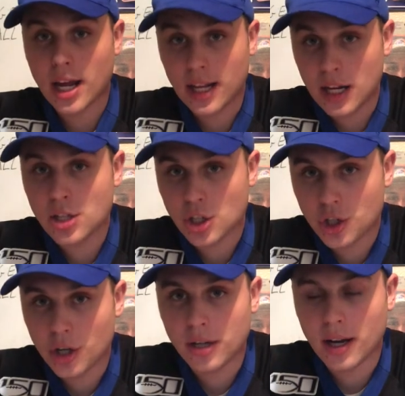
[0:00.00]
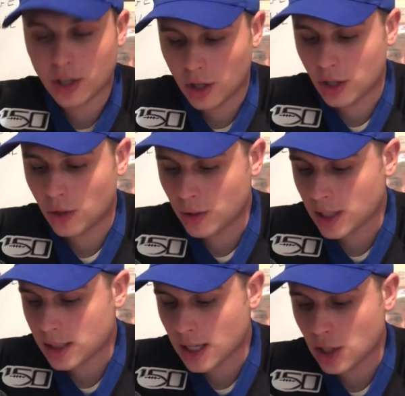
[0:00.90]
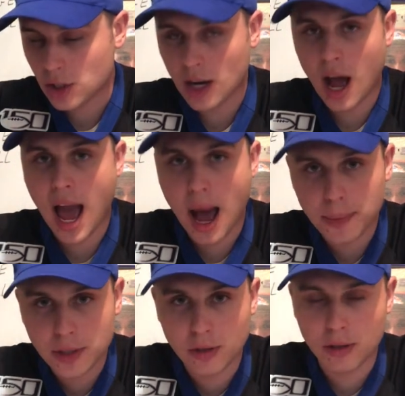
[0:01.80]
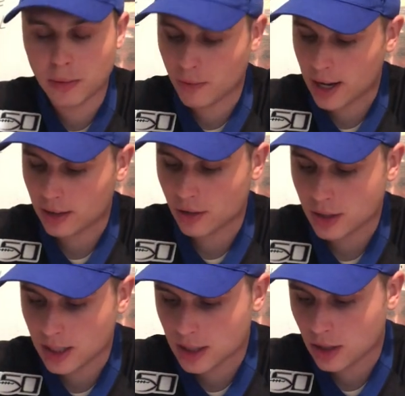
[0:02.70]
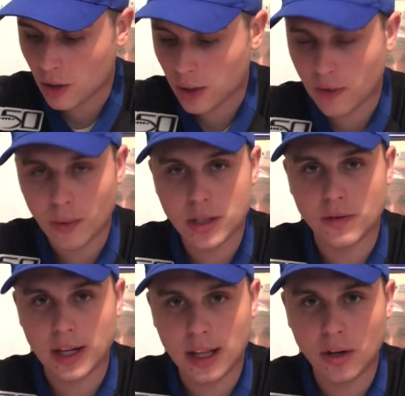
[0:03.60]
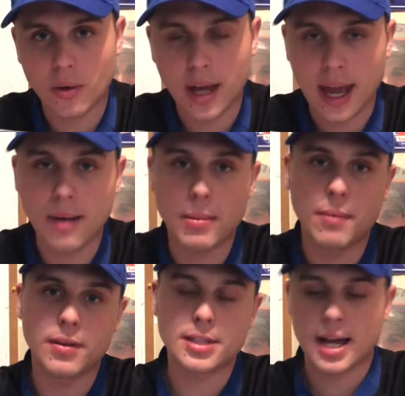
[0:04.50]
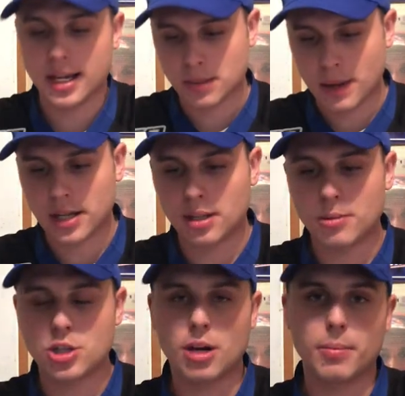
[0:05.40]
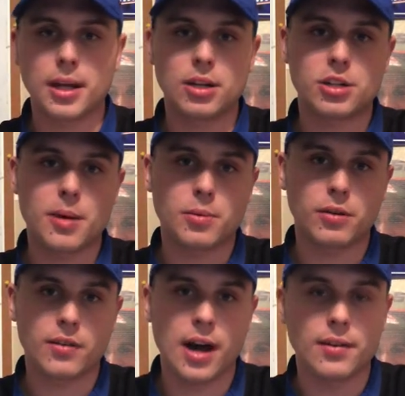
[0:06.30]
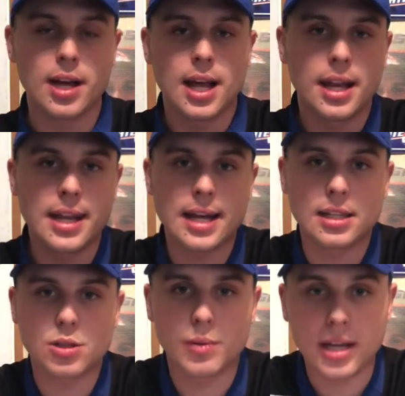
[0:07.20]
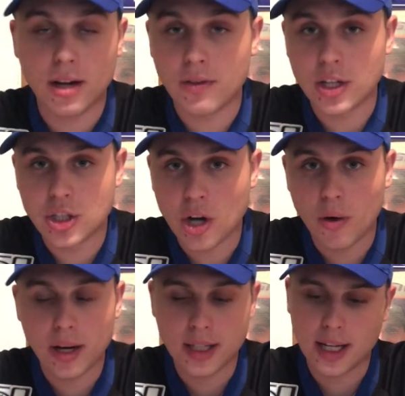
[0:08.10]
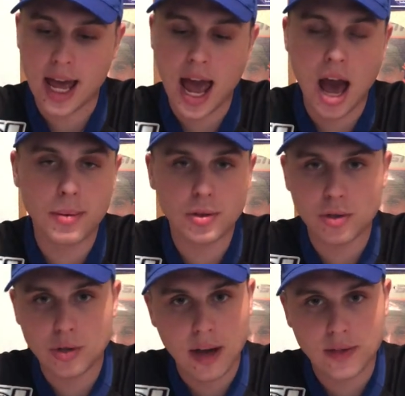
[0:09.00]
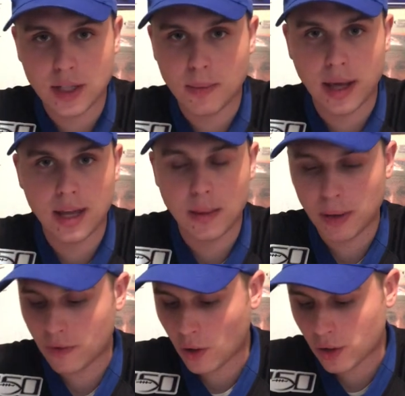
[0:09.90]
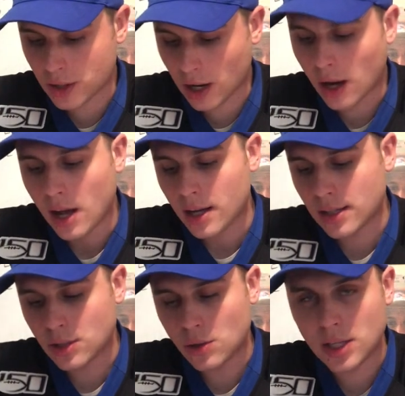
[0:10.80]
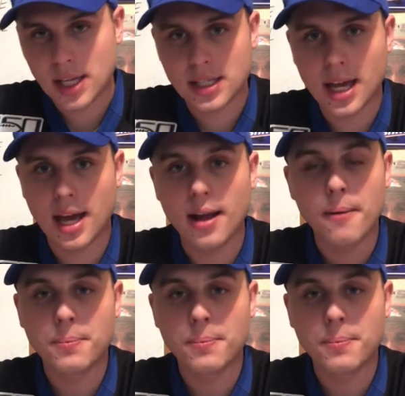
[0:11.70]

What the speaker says: And it is a should, not could. UTSA should absolutely be ranked. They're 6-0. They have wins over Illinois and Memphis. I expect them to jump into the top 25 this week, and if they don't, it is an absolute travesty by the AP voters there, because UTSA,